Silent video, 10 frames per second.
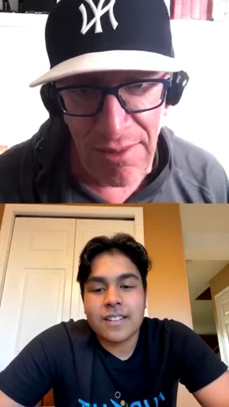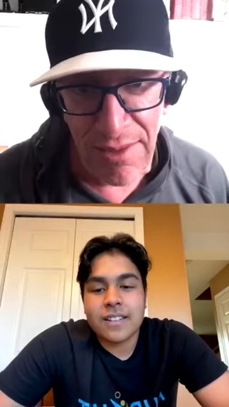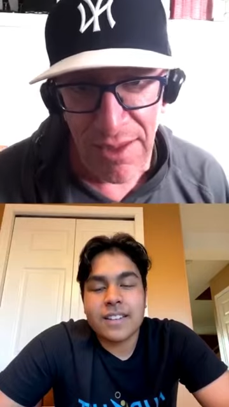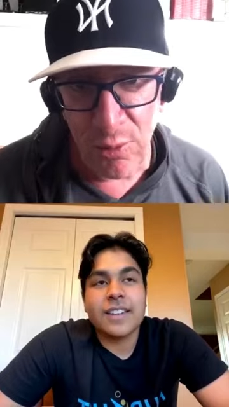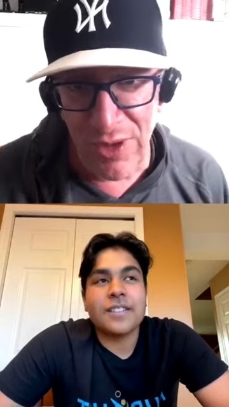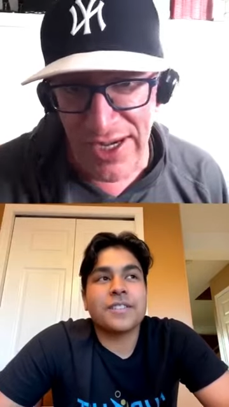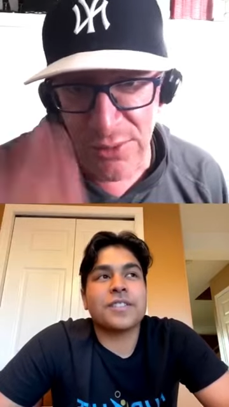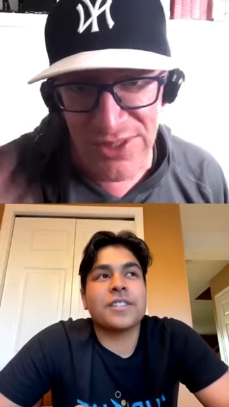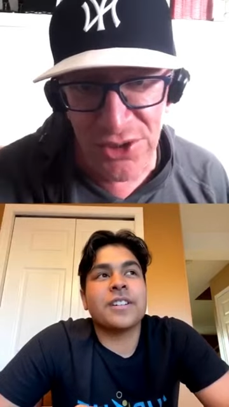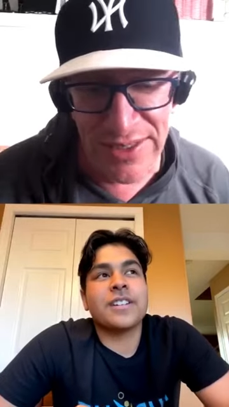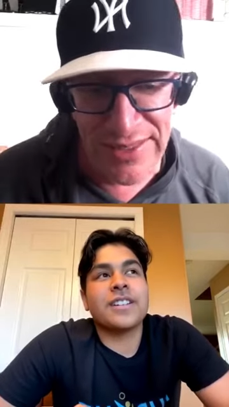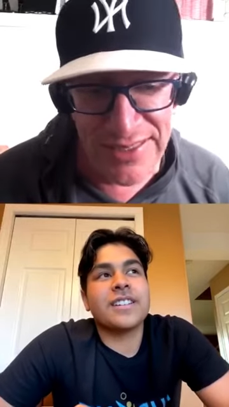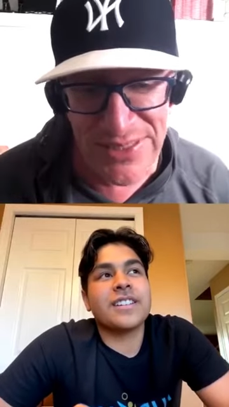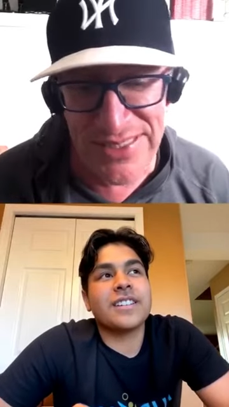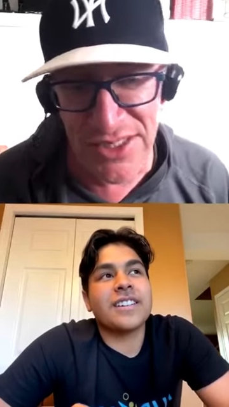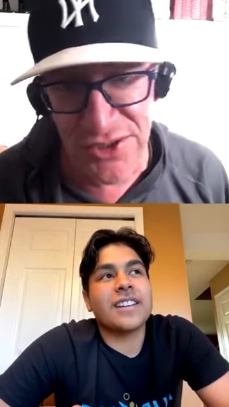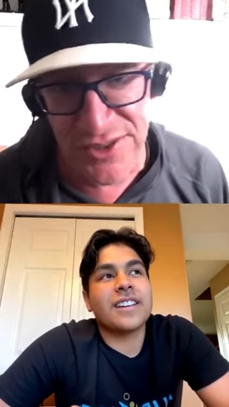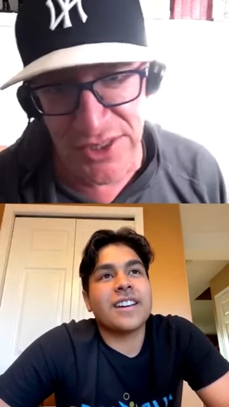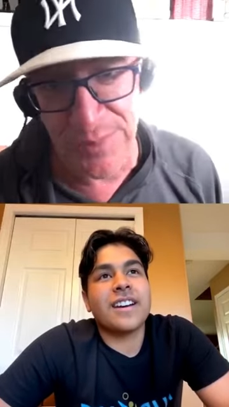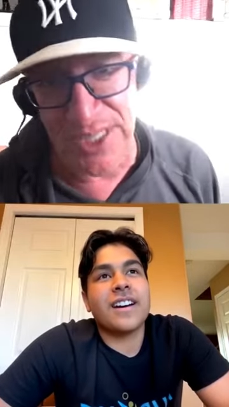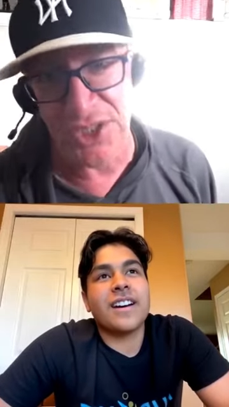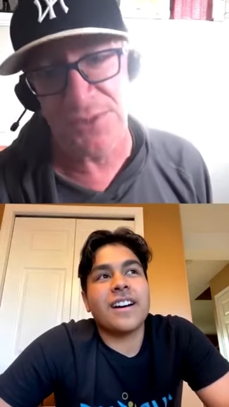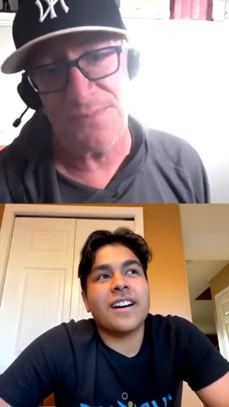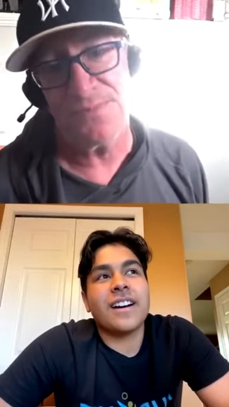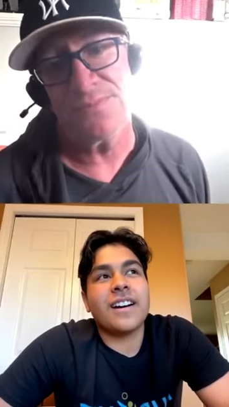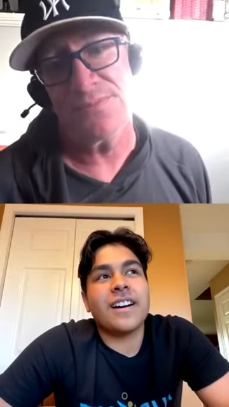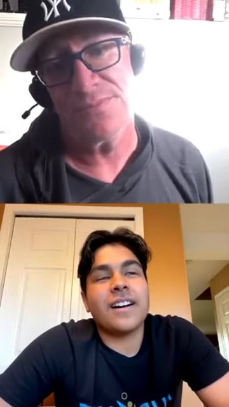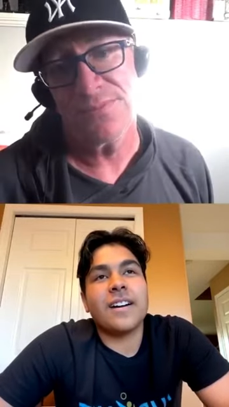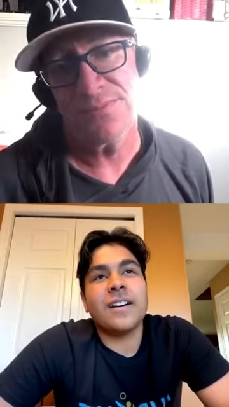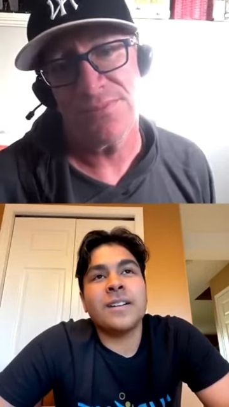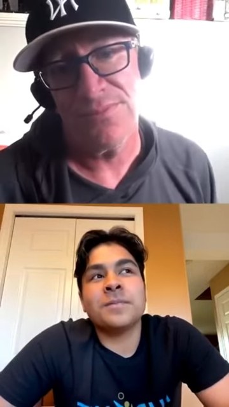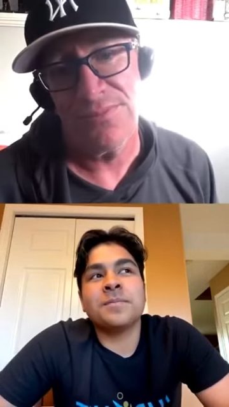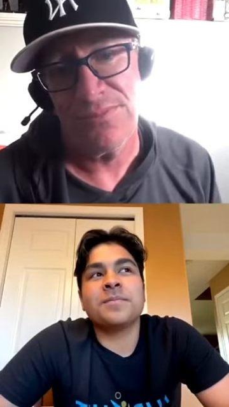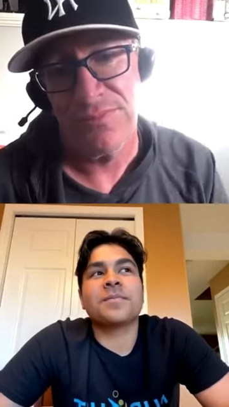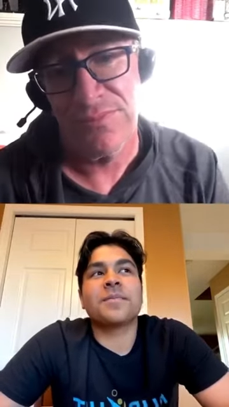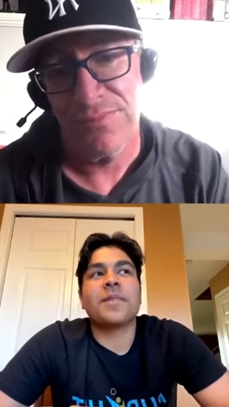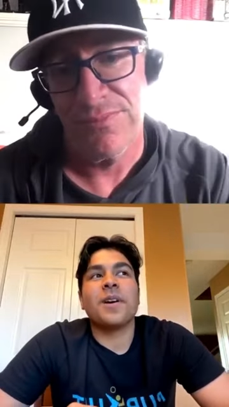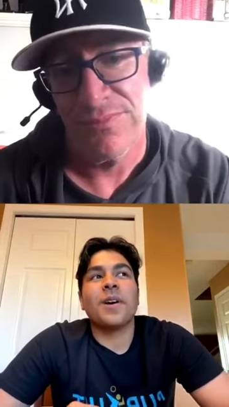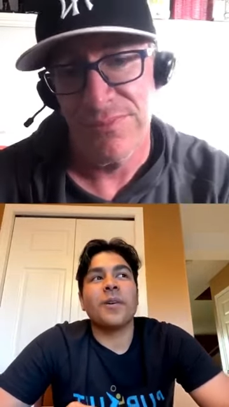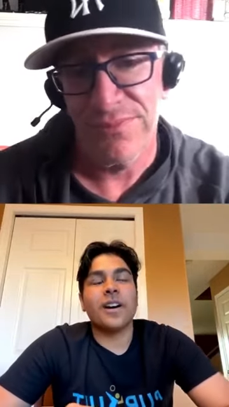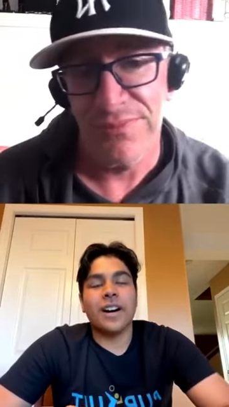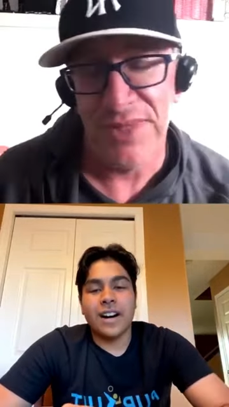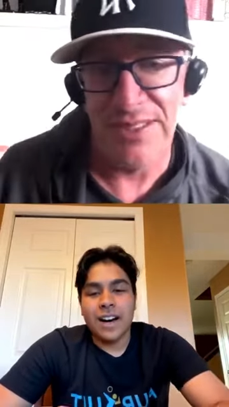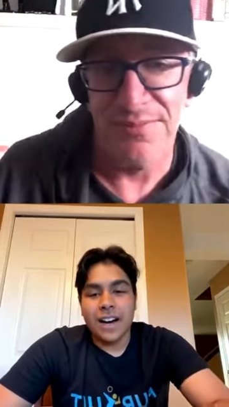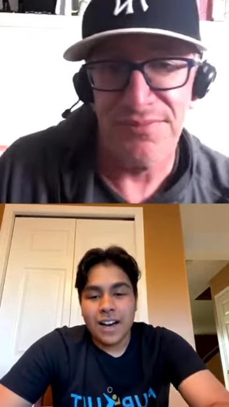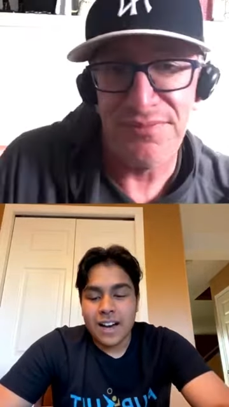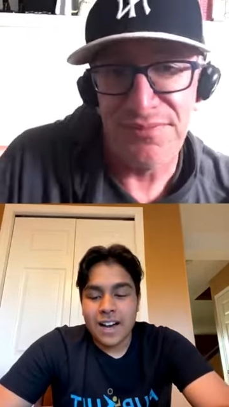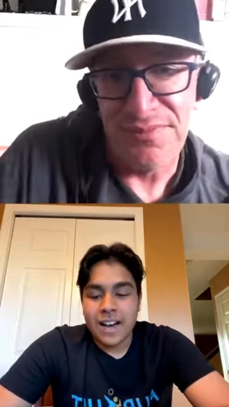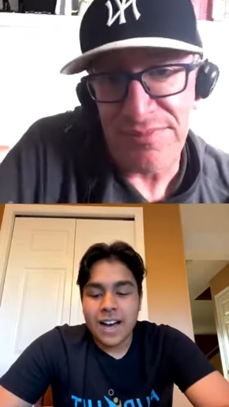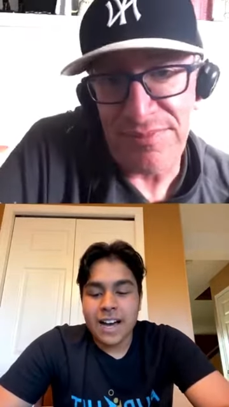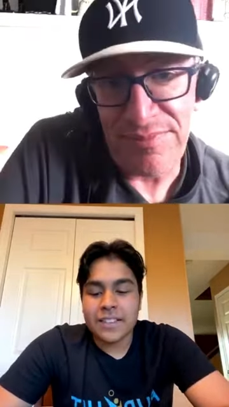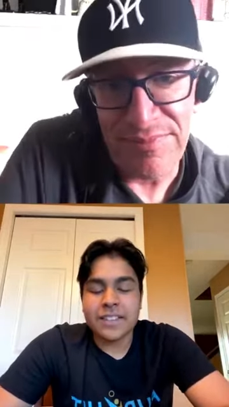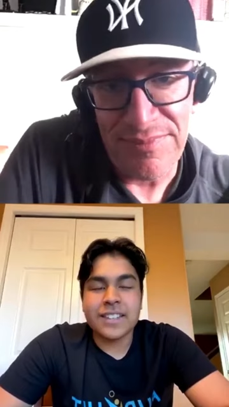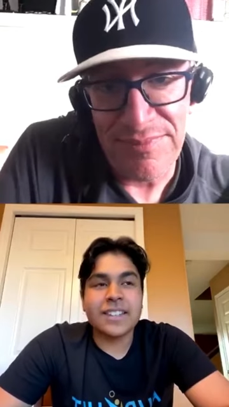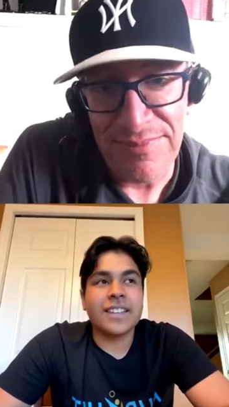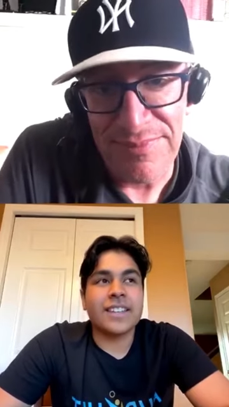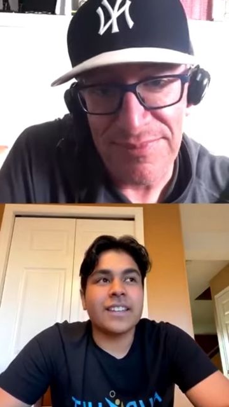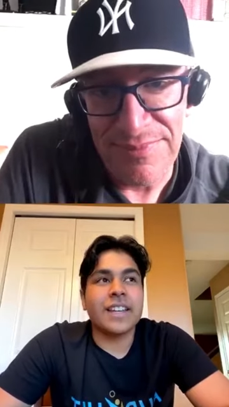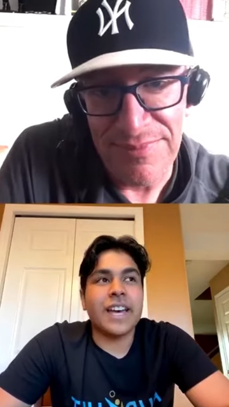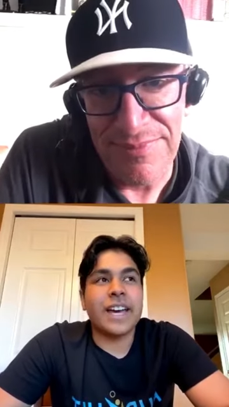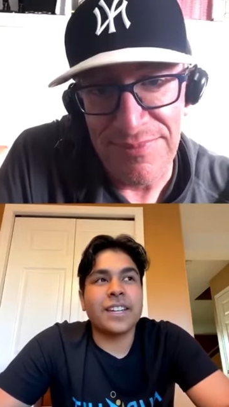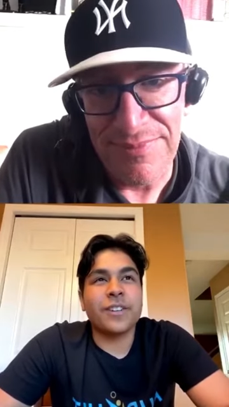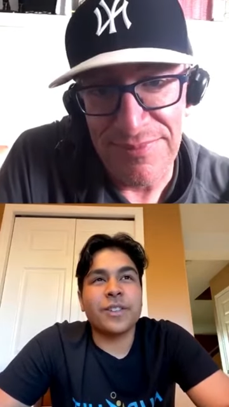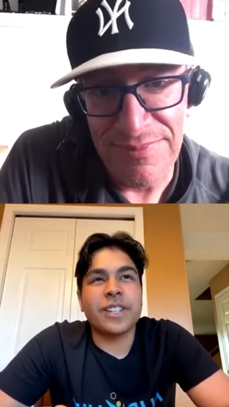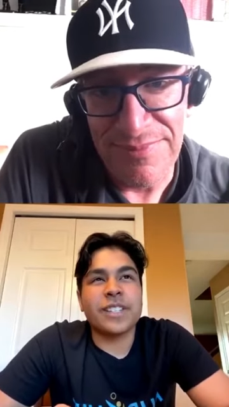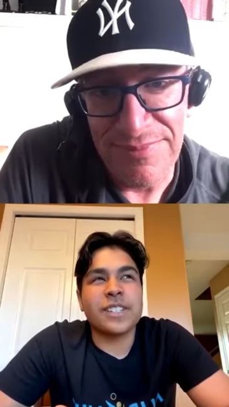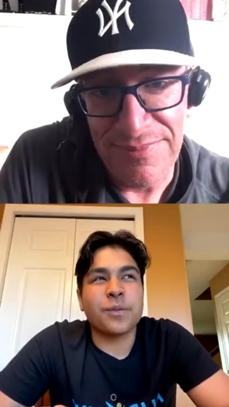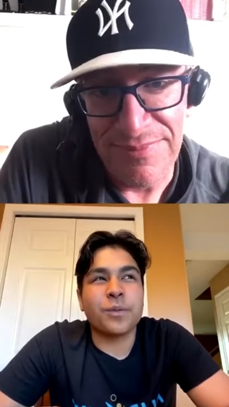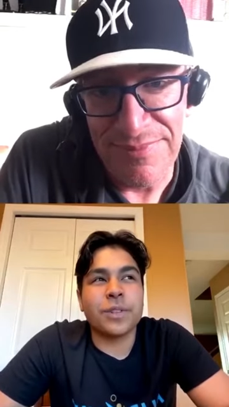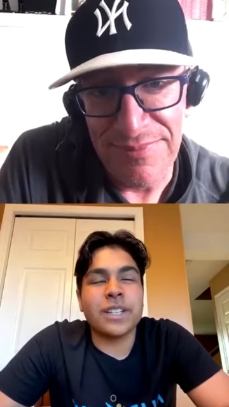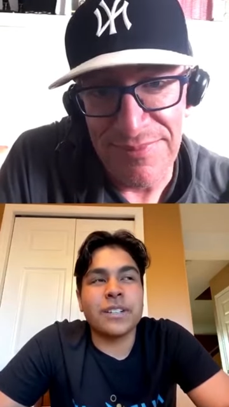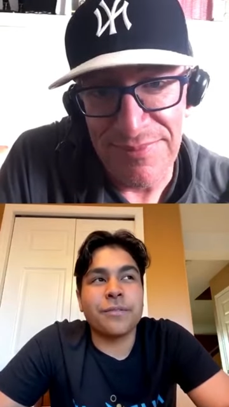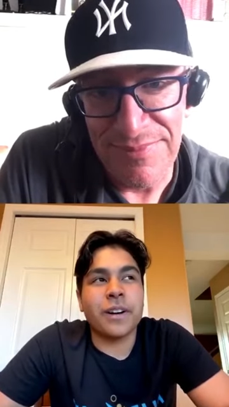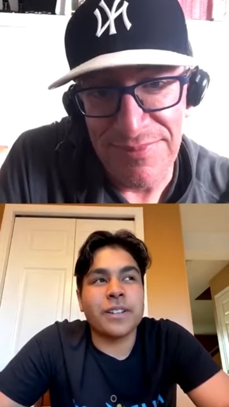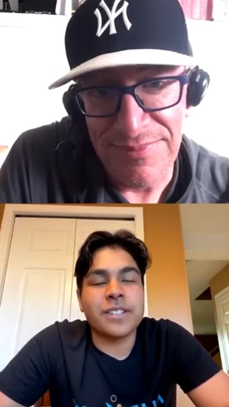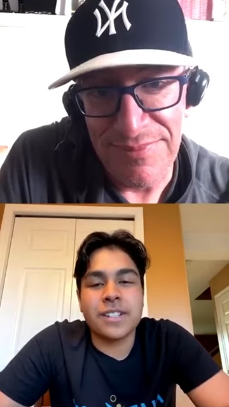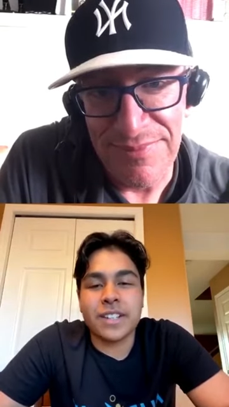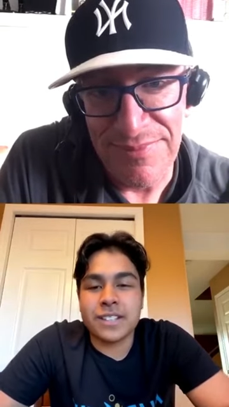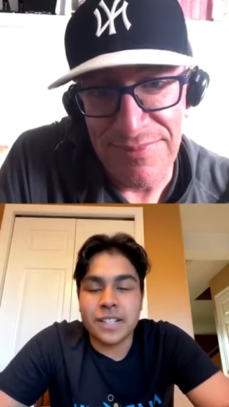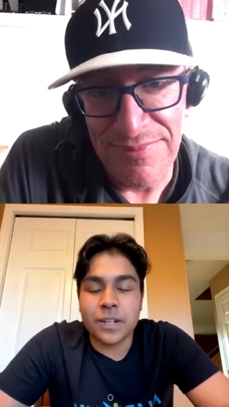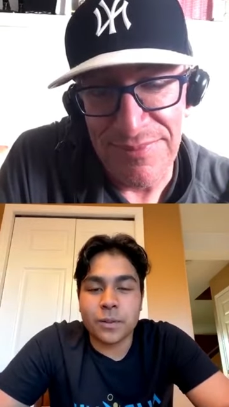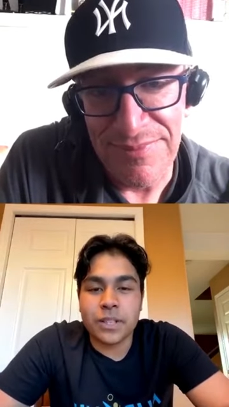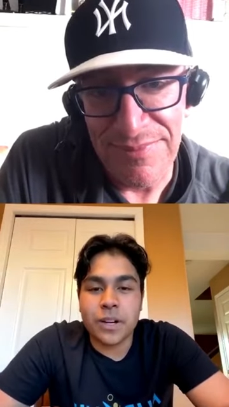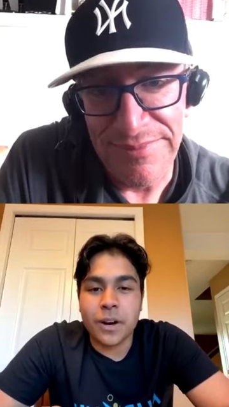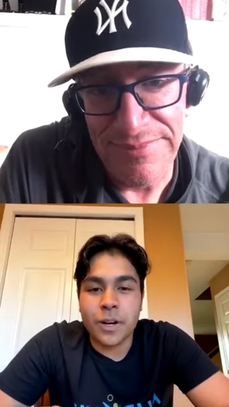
Speaker 1: Why do you enjoy that position so much?
Speaker 2: Um, well, I think I get really. It's like really fun to like dig a really hard